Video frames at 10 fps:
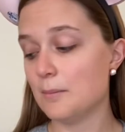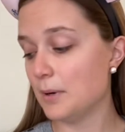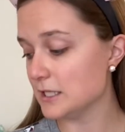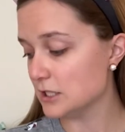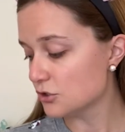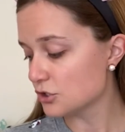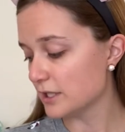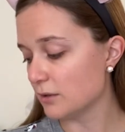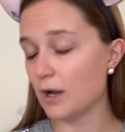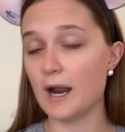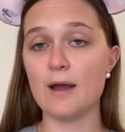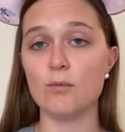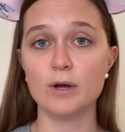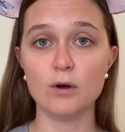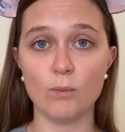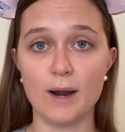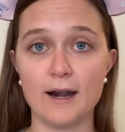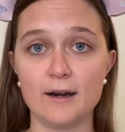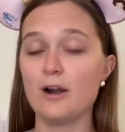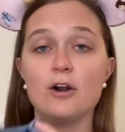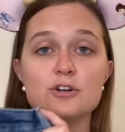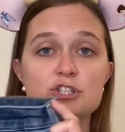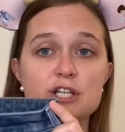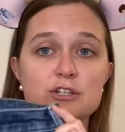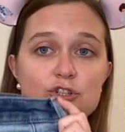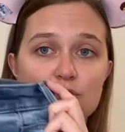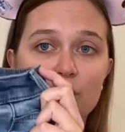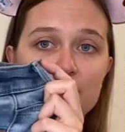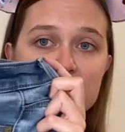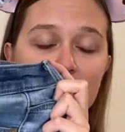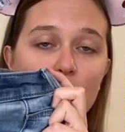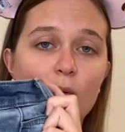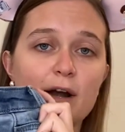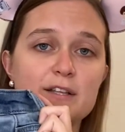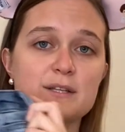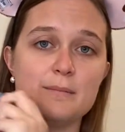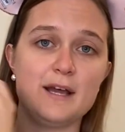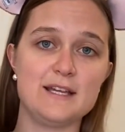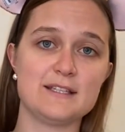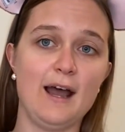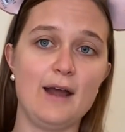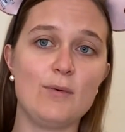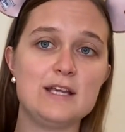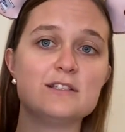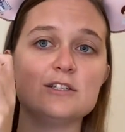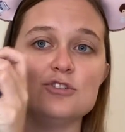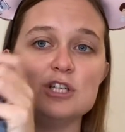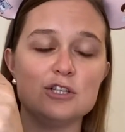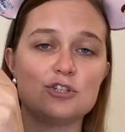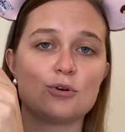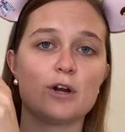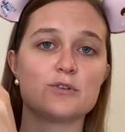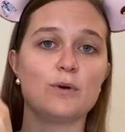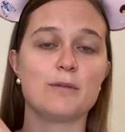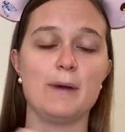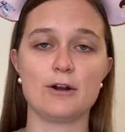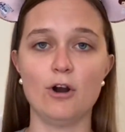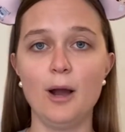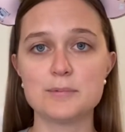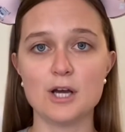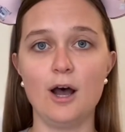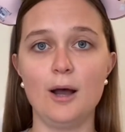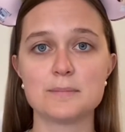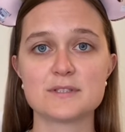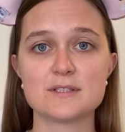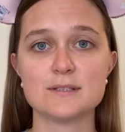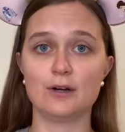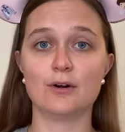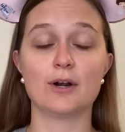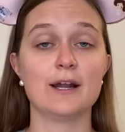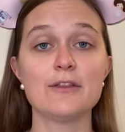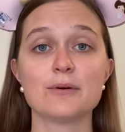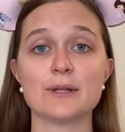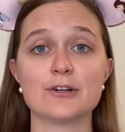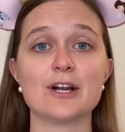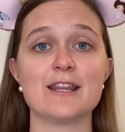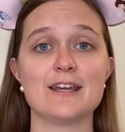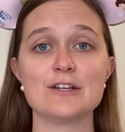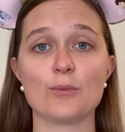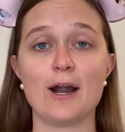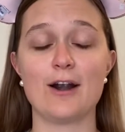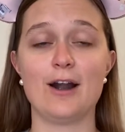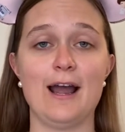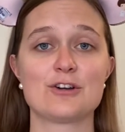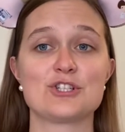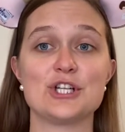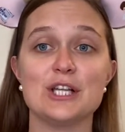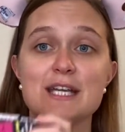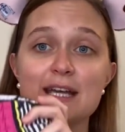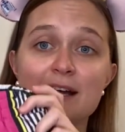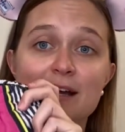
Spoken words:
but usually what I will wear are jean shorts. I'll wear some nice high-waisted jean shorts with my crop tops. Or another really great thing to wear are actually